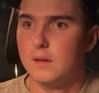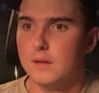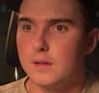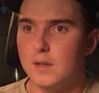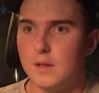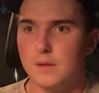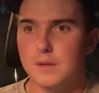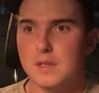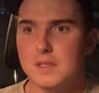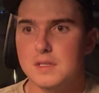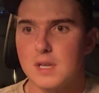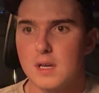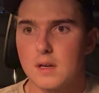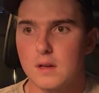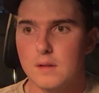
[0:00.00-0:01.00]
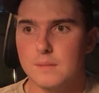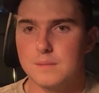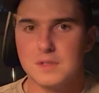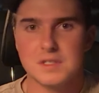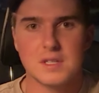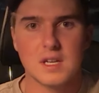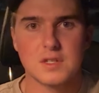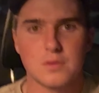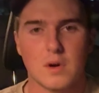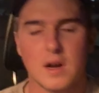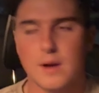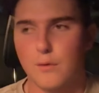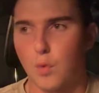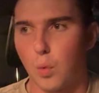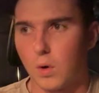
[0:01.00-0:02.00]
You know, these days where I
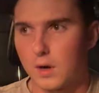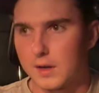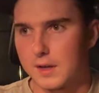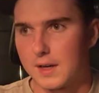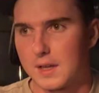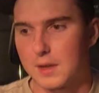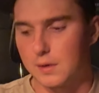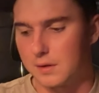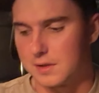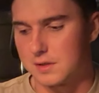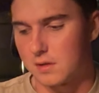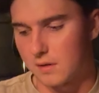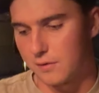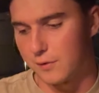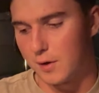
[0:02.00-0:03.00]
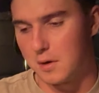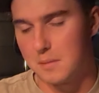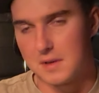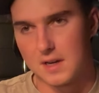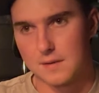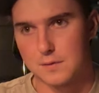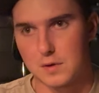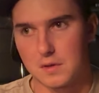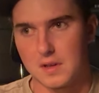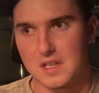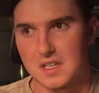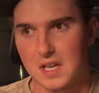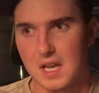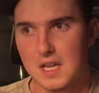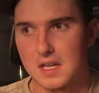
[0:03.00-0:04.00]
have work and I can only start filming after
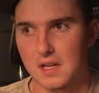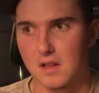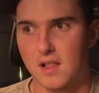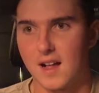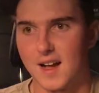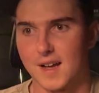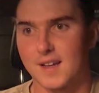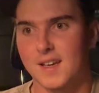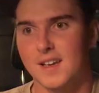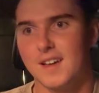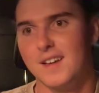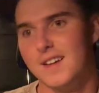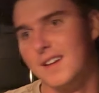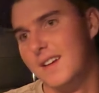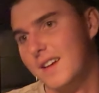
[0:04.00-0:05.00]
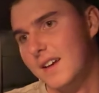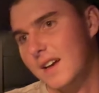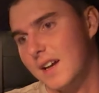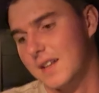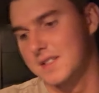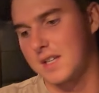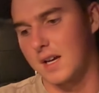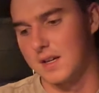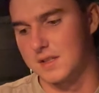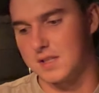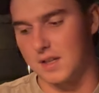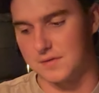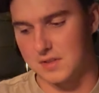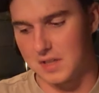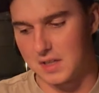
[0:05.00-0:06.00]
like 8 o'clock, it's kind of
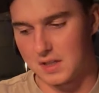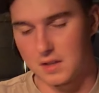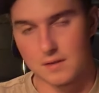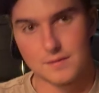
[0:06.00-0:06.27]
tough to get a good